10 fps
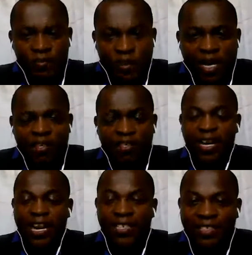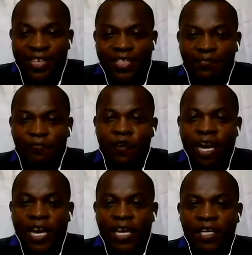It means
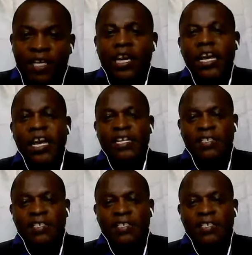identifying